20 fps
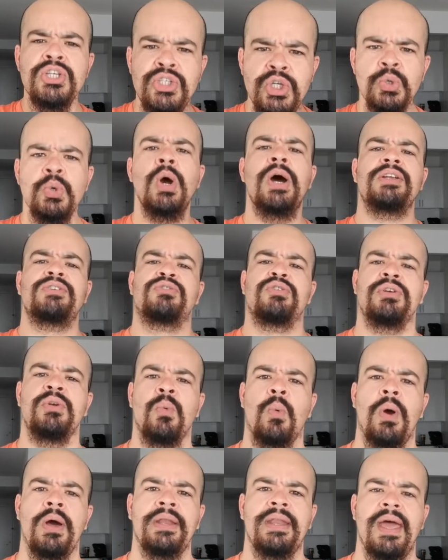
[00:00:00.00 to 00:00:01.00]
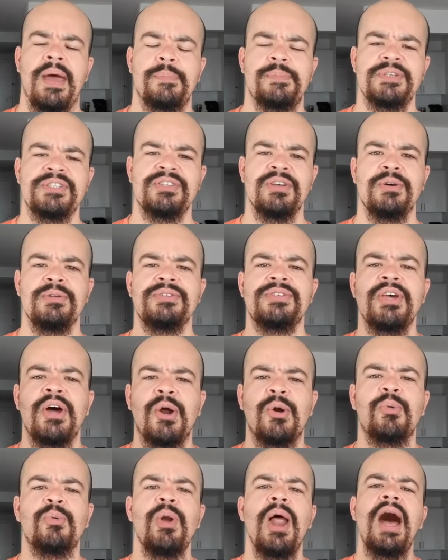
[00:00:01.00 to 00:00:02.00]
201 episodes.
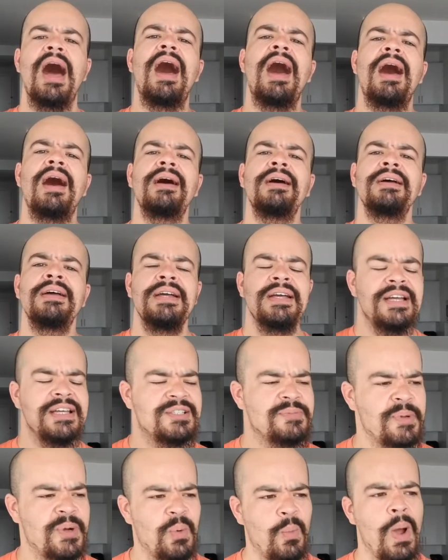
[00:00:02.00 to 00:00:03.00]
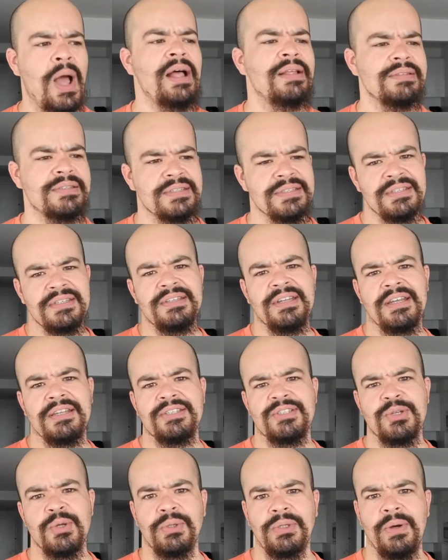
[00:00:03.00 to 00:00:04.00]
Hurrah! It's been a while since I've done
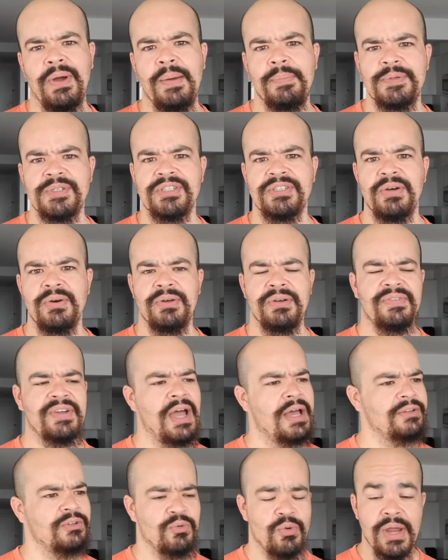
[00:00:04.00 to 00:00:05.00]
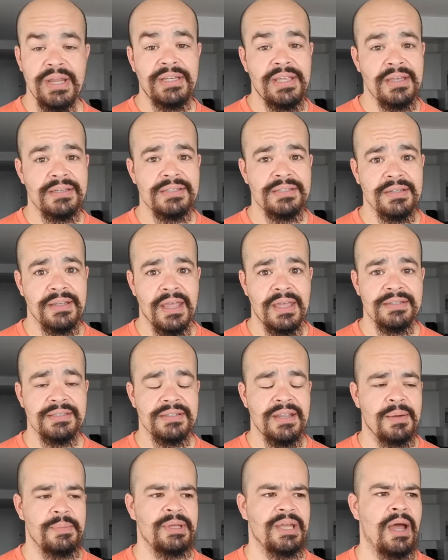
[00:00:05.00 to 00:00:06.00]
a solo episode. I've got great
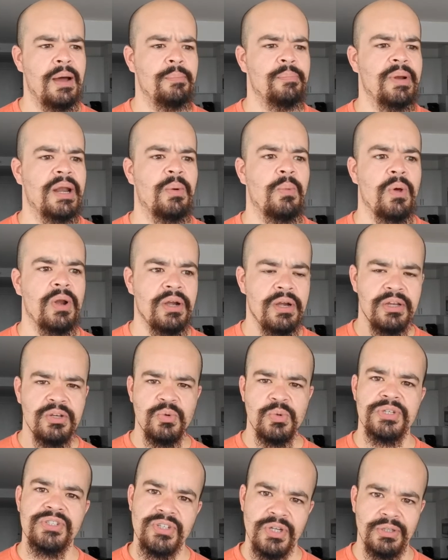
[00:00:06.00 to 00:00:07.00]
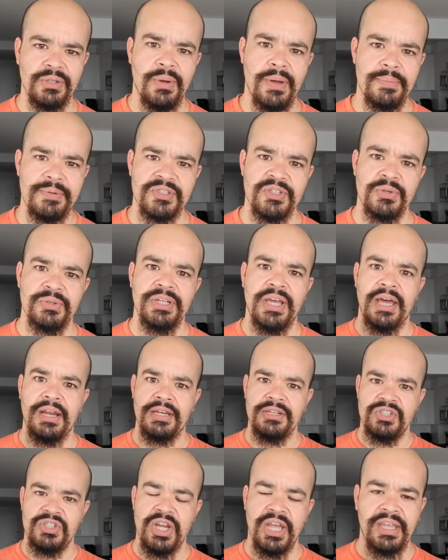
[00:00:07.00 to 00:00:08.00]
guests coming up, but I wanted to do a solo episode to
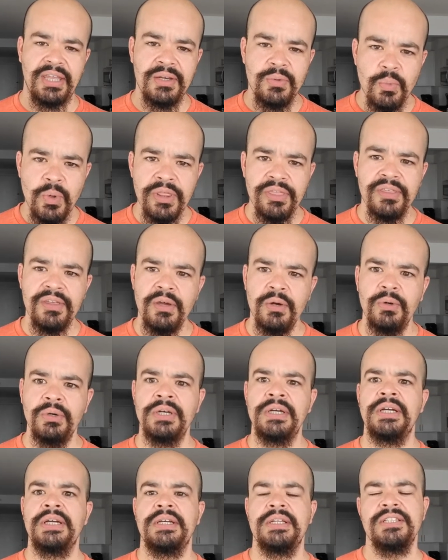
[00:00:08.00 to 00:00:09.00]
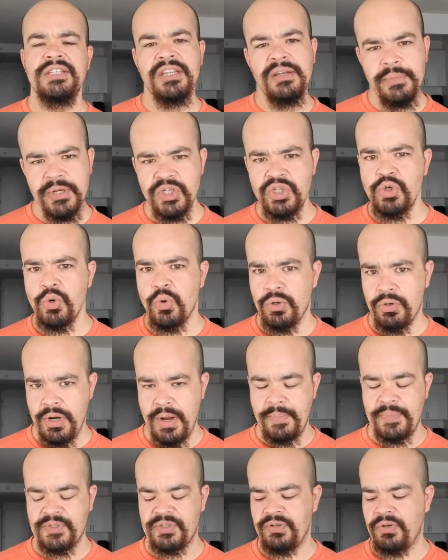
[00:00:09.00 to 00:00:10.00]
kind of check in with you. It's going to be a shorter
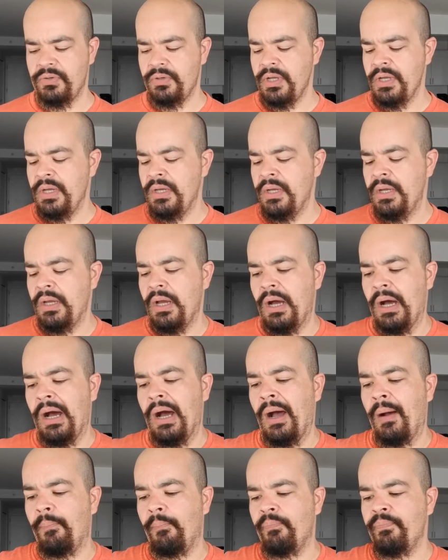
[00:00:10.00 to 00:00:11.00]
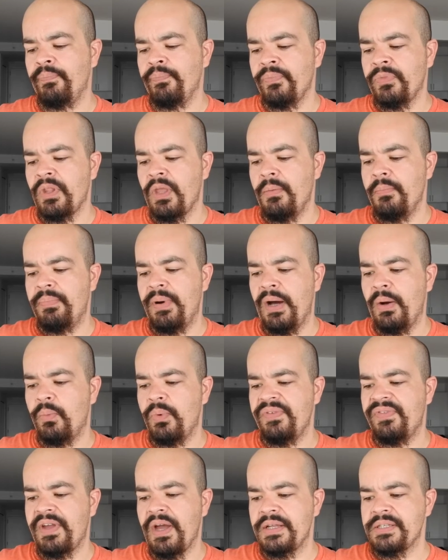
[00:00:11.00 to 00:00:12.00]
episode, but
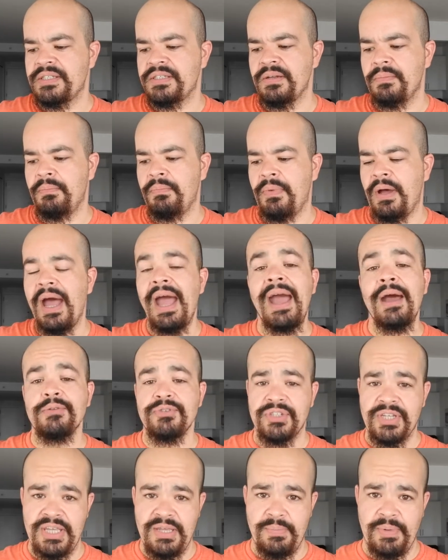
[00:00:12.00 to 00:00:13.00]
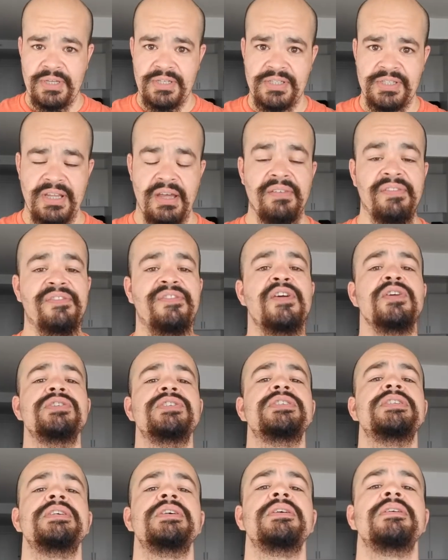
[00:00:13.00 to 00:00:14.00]
we've got some housekeeping stuff.
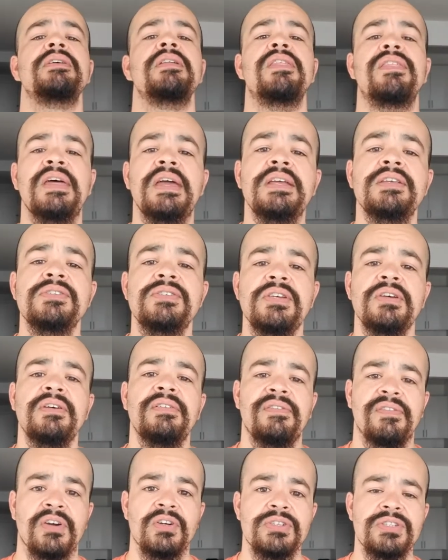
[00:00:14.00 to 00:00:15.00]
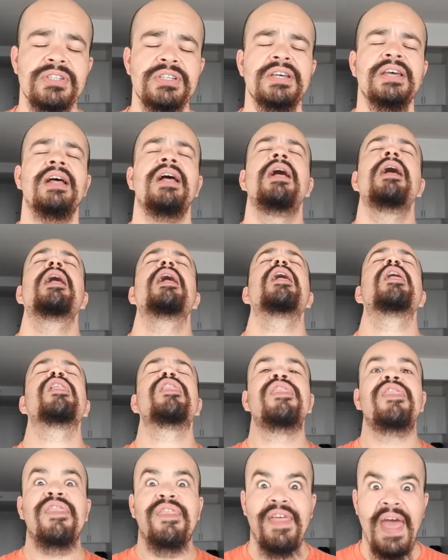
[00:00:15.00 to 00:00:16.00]
First things first.
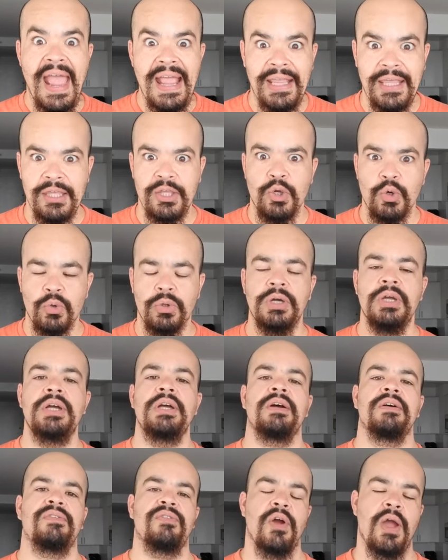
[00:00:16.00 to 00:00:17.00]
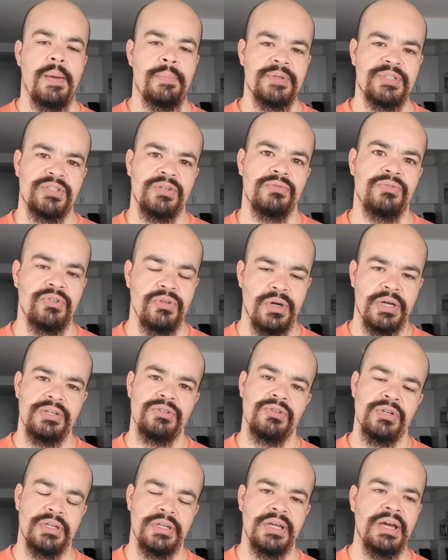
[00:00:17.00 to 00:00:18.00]
Thank you for episode
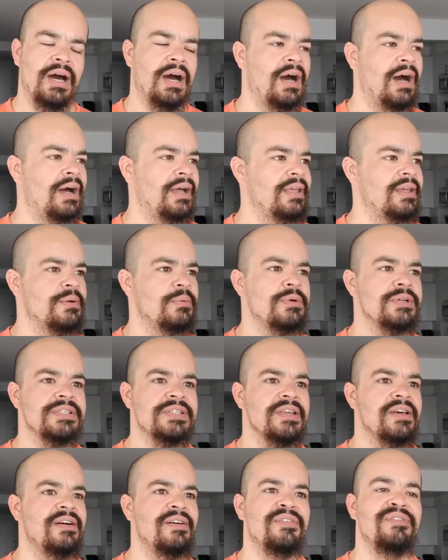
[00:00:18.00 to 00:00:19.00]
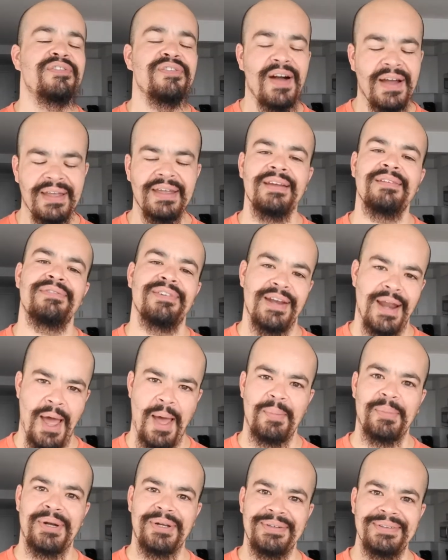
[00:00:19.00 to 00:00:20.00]
200. It was fucking
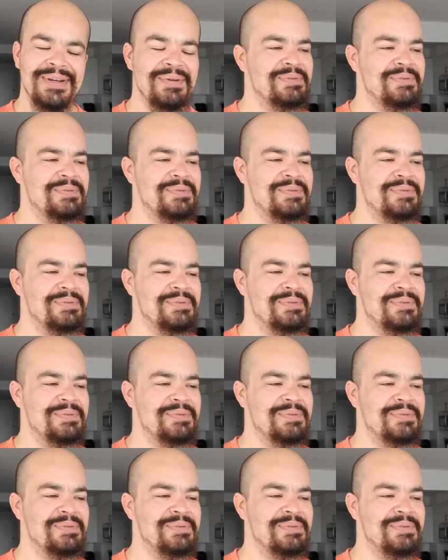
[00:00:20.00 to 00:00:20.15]
phenomenal.